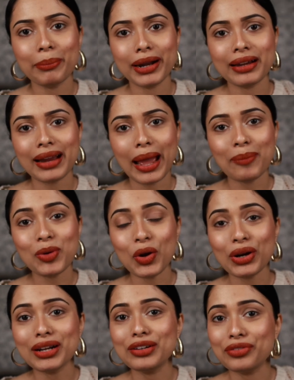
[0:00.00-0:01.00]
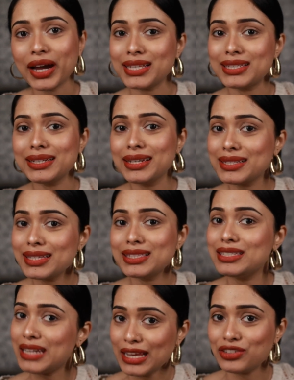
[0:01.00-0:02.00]
but I'm not going to advise it because it's
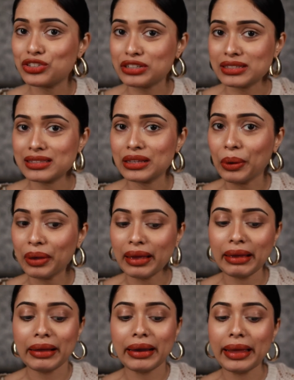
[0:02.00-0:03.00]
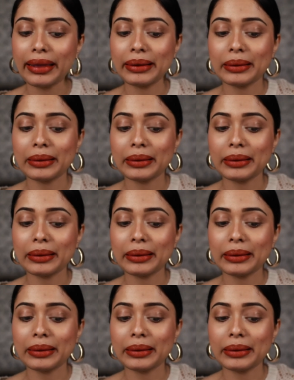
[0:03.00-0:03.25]
dangerous, okay? Like,